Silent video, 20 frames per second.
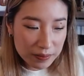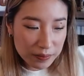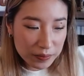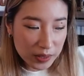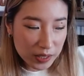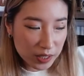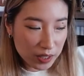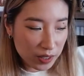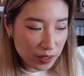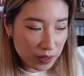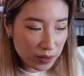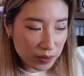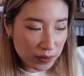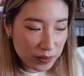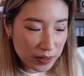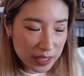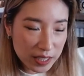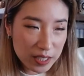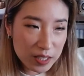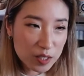you know
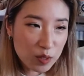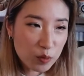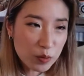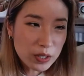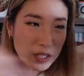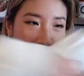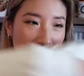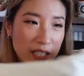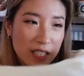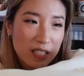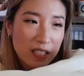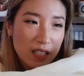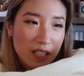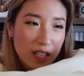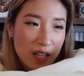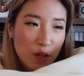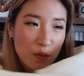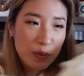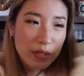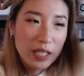is we need
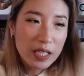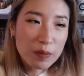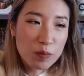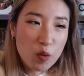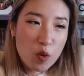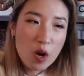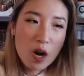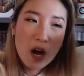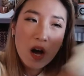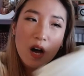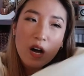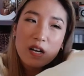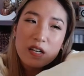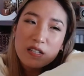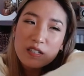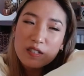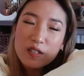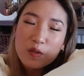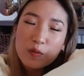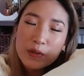we need more
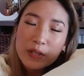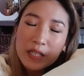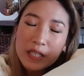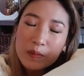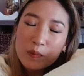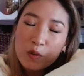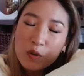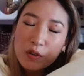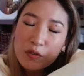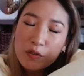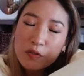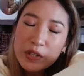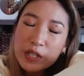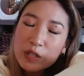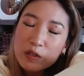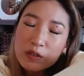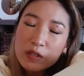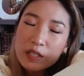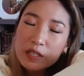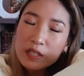hugs we need more
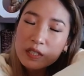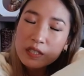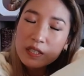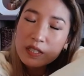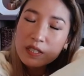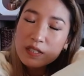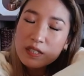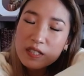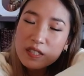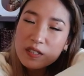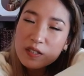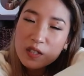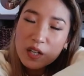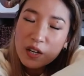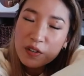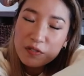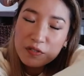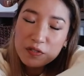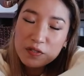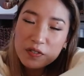feel good
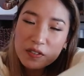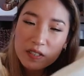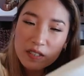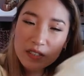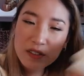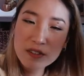stuff